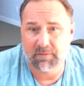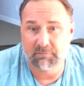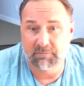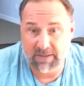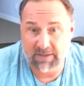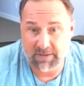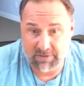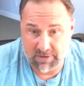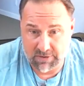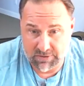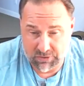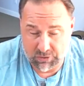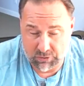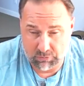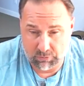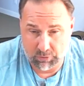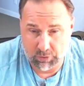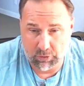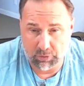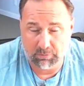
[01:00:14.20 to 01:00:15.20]
via the
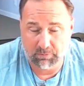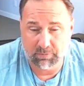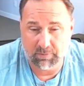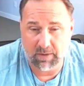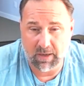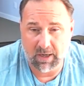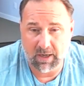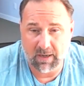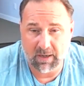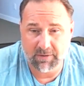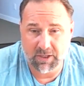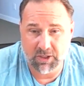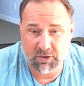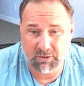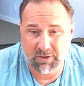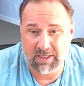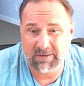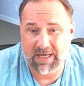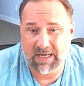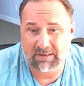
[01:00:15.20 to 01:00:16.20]
Zoom room uh, that you can
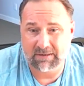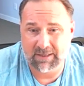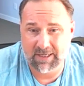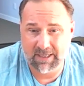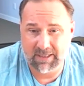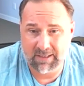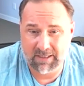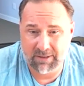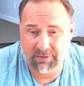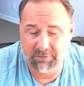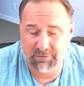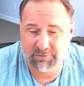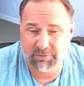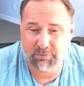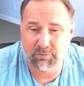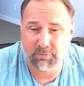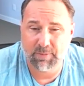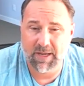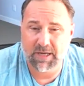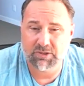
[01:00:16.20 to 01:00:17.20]
get that link either
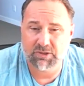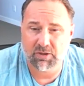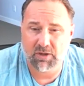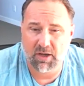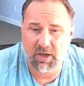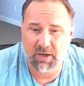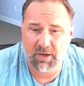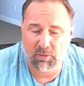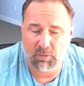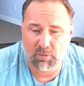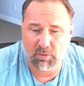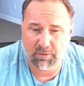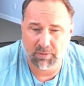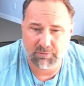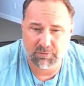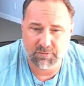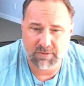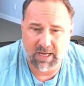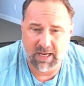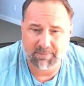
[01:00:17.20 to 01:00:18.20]
through Patreon or
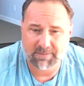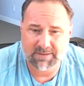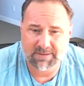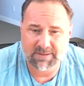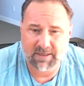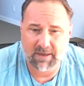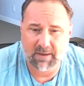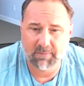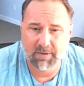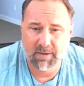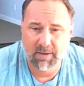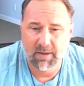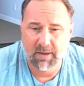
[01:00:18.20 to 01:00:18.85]
through Diamonds Hub.